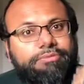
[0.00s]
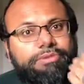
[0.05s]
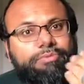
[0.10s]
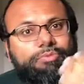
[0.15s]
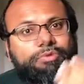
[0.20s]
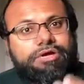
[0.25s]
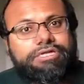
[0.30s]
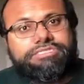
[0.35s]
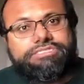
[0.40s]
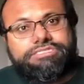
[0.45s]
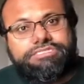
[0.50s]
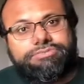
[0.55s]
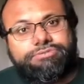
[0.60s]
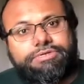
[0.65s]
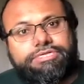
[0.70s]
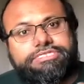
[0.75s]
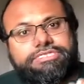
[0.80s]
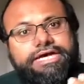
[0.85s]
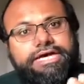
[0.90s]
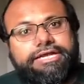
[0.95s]
want to do
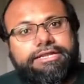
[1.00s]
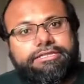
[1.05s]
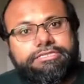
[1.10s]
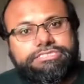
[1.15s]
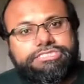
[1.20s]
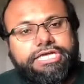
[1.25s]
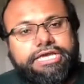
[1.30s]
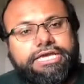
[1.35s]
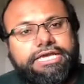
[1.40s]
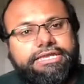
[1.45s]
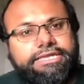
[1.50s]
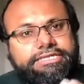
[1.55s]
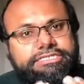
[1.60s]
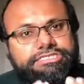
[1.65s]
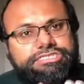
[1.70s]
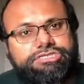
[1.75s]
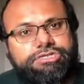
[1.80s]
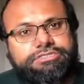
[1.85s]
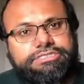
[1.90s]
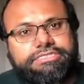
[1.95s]
a title check and
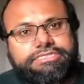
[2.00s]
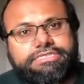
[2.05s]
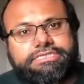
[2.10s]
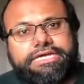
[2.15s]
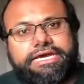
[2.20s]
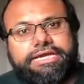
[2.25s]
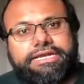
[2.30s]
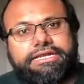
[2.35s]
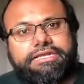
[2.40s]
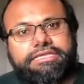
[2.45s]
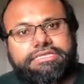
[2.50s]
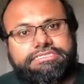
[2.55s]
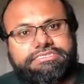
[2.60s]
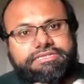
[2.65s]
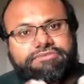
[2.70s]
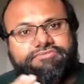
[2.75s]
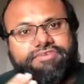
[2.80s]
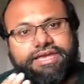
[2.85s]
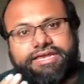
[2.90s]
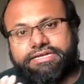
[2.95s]
ensure that the title is
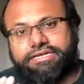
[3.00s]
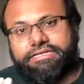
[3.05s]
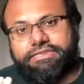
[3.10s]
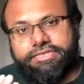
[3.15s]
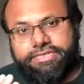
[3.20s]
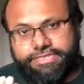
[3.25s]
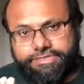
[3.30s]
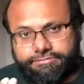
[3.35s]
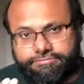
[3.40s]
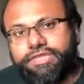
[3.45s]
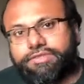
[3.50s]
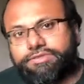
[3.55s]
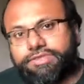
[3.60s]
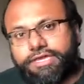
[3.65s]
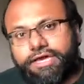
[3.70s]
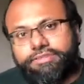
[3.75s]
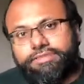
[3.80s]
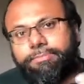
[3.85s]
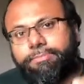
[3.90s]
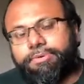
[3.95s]
in fact clean. The
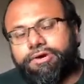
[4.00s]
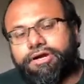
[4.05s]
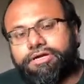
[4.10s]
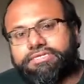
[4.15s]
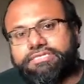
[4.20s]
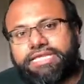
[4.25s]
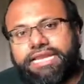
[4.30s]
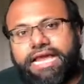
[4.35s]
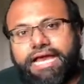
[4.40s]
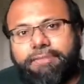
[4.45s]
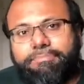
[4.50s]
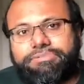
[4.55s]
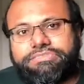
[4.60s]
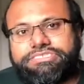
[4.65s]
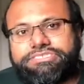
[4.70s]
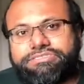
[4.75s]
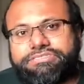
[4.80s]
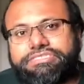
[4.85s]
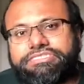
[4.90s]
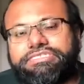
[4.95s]
other part that
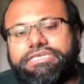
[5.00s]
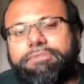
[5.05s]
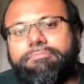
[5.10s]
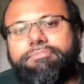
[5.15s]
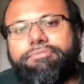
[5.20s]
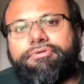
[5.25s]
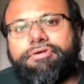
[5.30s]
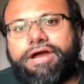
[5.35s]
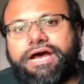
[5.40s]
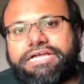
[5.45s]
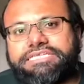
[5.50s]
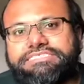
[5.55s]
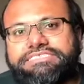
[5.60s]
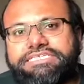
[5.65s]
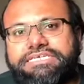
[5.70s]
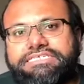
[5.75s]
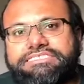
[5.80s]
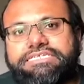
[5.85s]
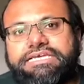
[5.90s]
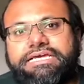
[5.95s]
happens in the same
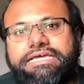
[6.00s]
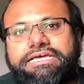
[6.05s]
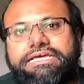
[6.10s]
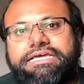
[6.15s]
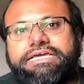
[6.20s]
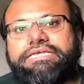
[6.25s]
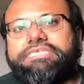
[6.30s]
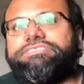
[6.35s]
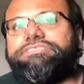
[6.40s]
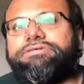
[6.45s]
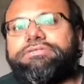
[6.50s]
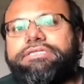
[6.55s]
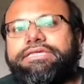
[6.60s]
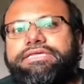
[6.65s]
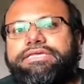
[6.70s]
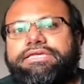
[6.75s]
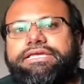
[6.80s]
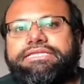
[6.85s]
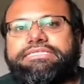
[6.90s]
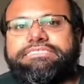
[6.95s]
process is you'll
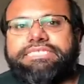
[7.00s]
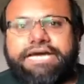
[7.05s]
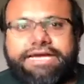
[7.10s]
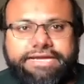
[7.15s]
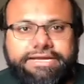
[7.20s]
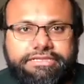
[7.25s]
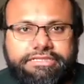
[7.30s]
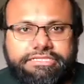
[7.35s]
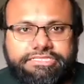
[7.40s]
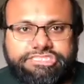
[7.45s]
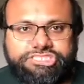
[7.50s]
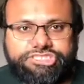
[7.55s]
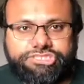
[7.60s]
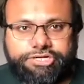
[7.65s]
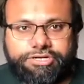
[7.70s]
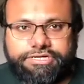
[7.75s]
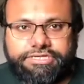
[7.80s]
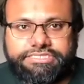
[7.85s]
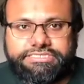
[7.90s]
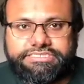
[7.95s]
need to get title
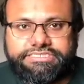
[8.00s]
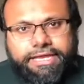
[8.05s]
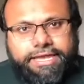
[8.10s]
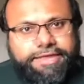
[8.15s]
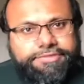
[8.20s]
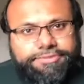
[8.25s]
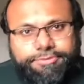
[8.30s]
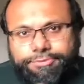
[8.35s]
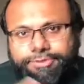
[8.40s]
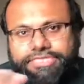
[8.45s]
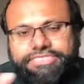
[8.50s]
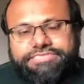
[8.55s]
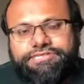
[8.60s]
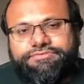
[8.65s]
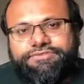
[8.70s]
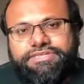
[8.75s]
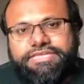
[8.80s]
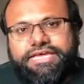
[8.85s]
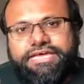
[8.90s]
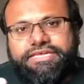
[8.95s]
insurance. And the reason
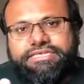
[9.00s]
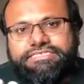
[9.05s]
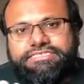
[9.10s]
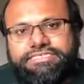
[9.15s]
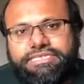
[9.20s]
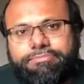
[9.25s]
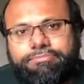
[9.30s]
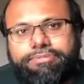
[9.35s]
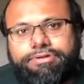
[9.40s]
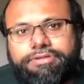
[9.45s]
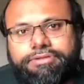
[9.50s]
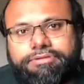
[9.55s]
for that is simple,